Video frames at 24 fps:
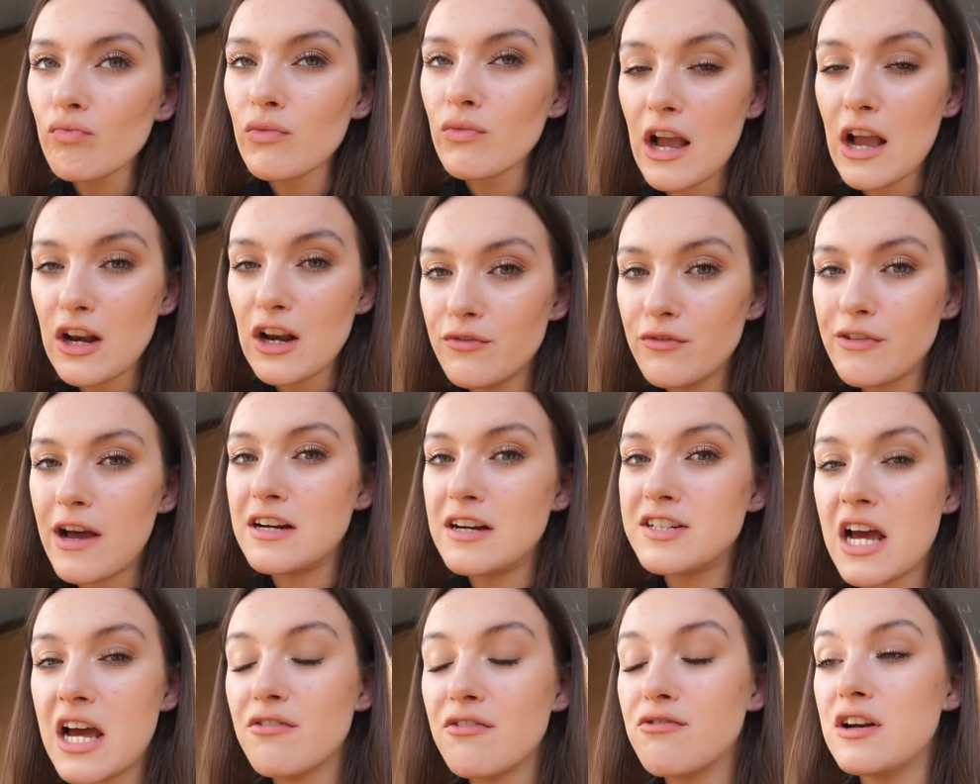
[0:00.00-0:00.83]
I love it.
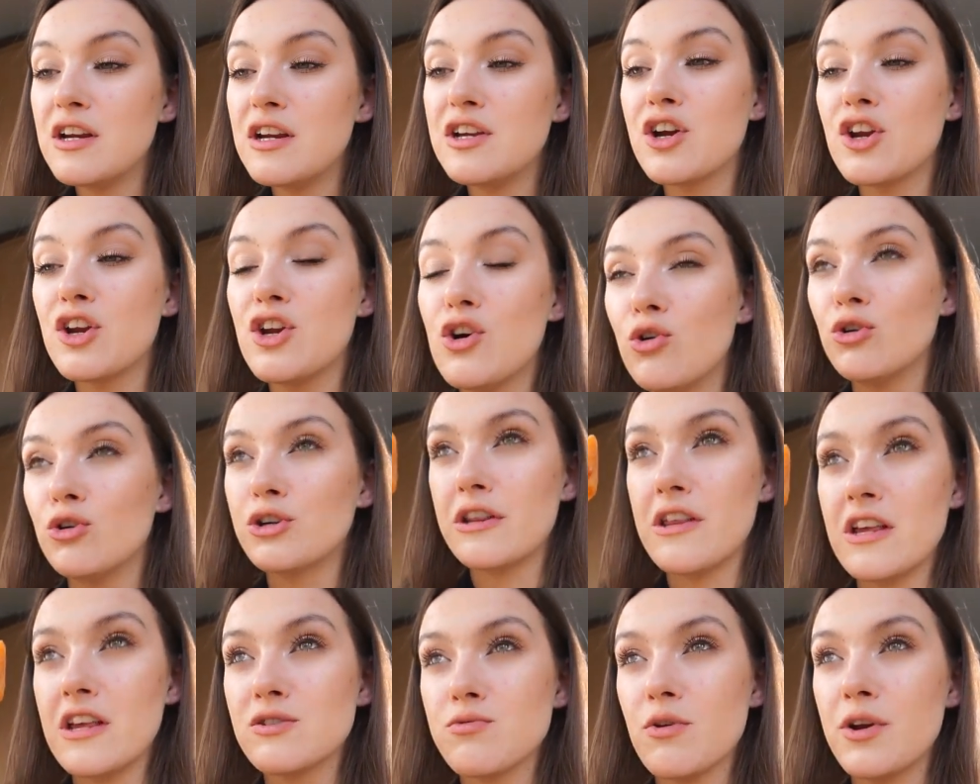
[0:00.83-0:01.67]
I'm definitely gonna order
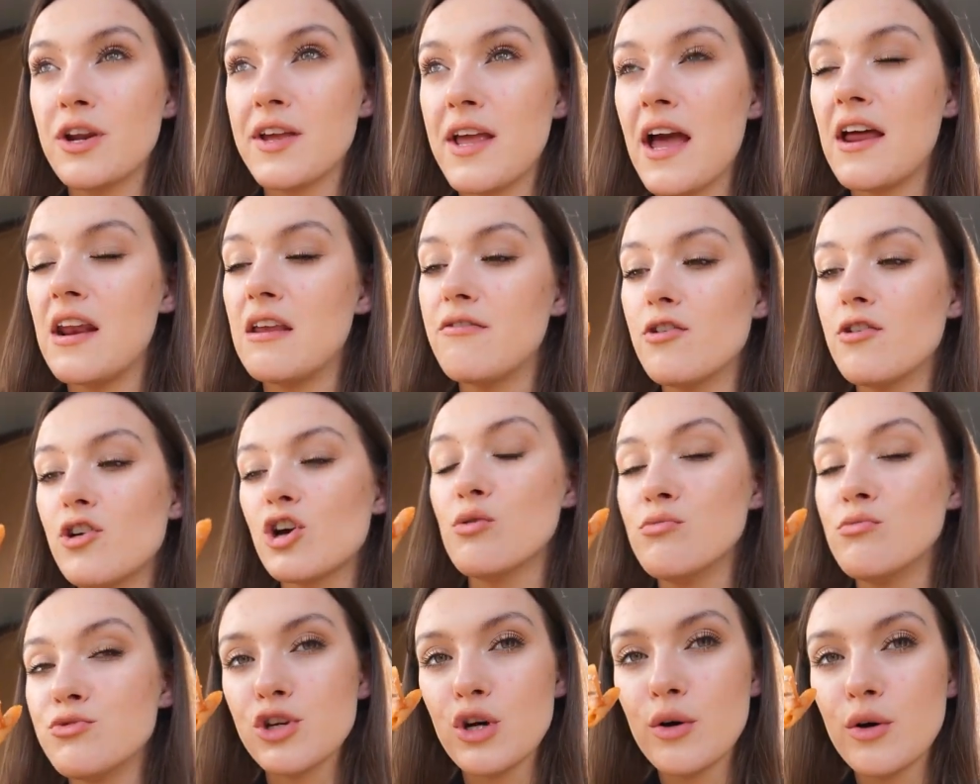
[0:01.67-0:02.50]
this one again if it
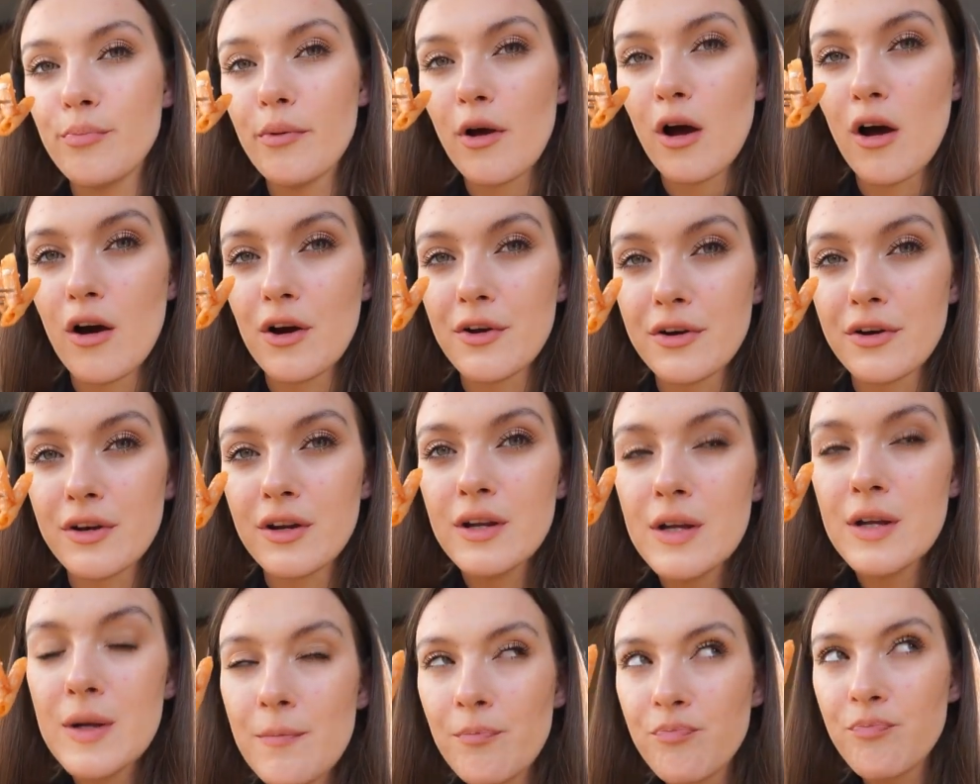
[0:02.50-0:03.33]
comes up on
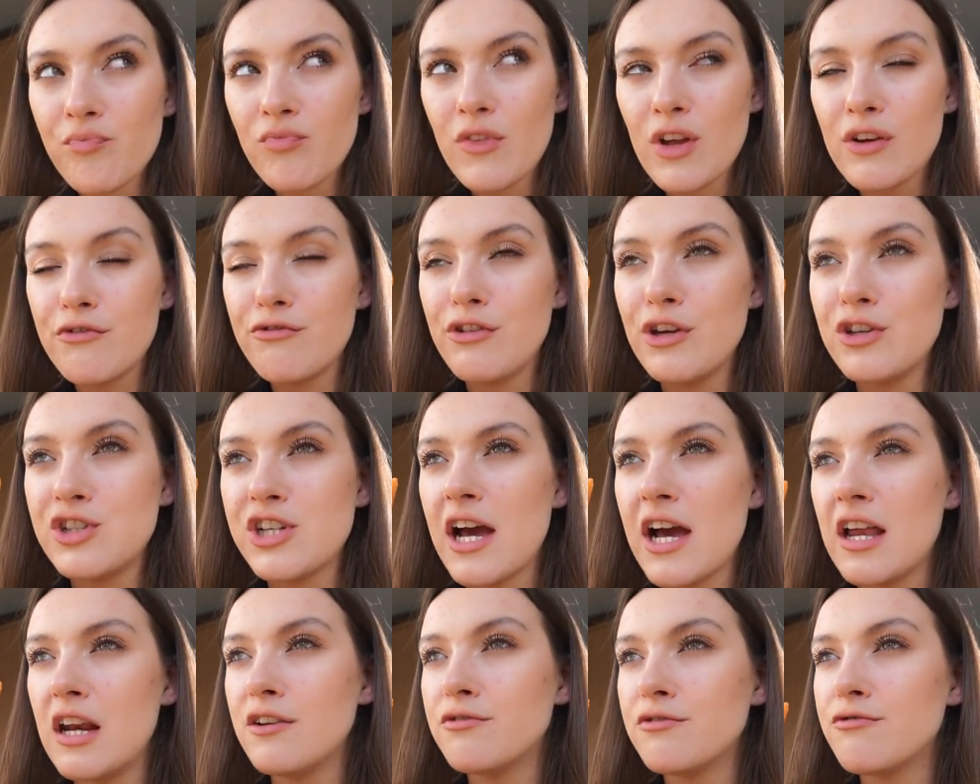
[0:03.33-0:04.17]
future
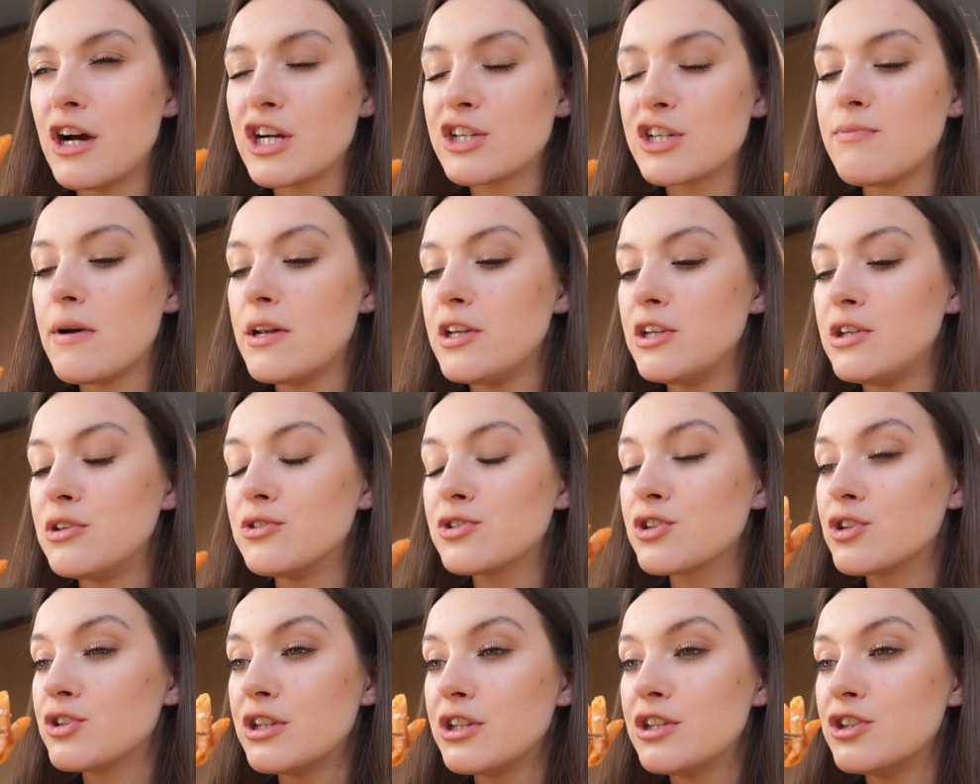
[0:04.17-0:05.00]
HelloFresh menus,
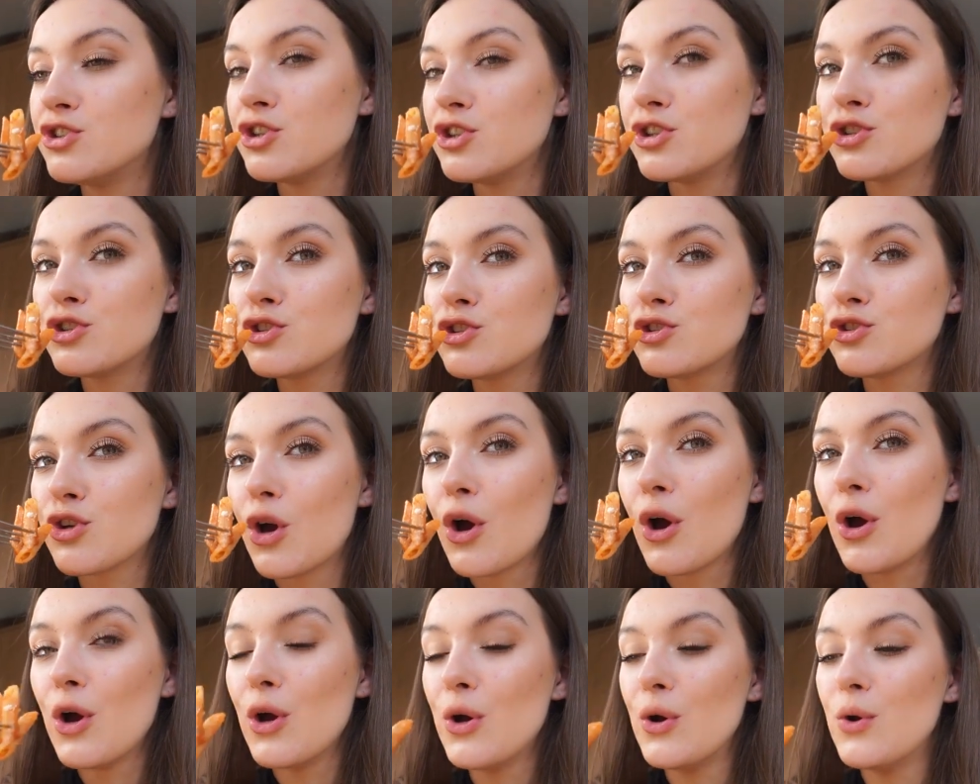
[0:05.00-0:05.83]
because it's just
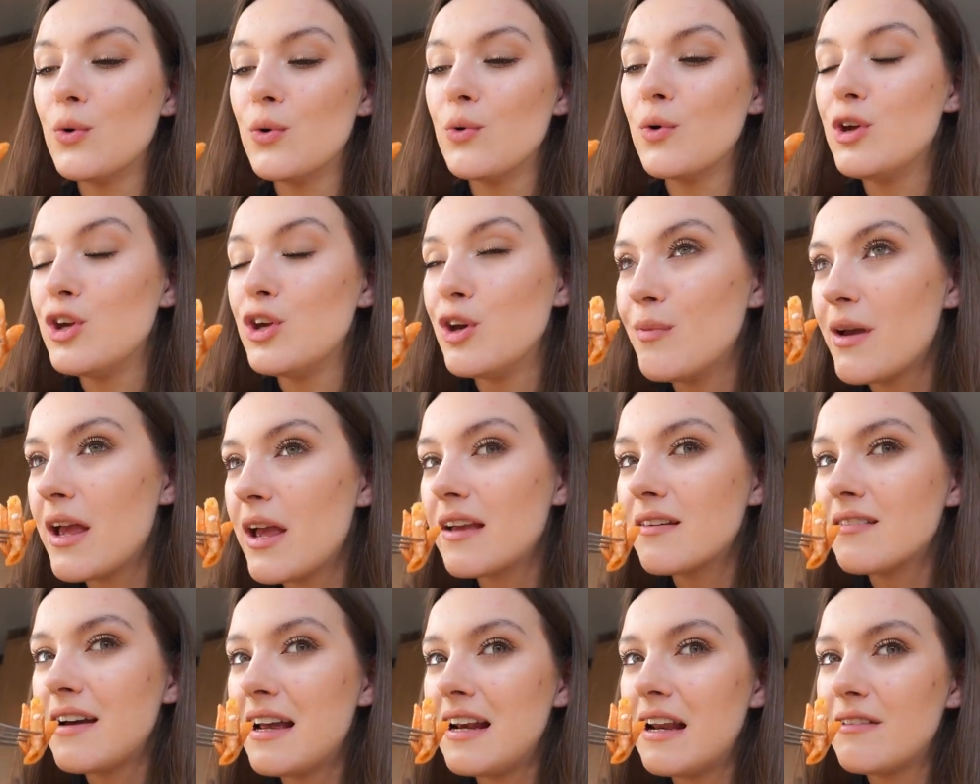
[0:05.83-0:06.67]
so
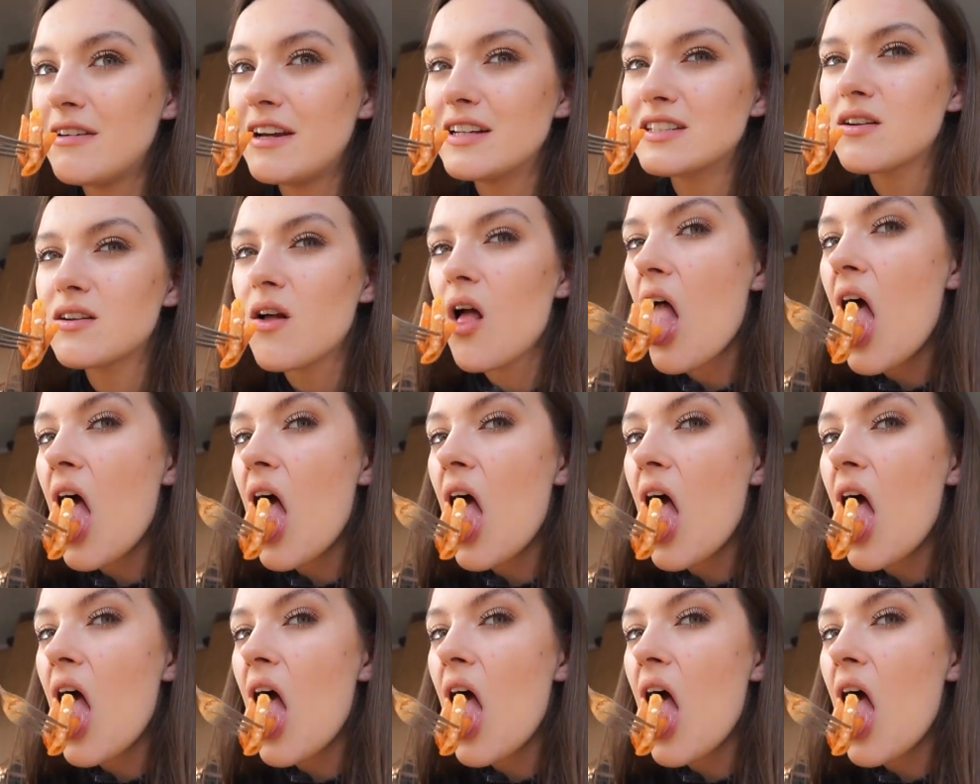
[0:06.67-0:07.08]
yummy. I love it.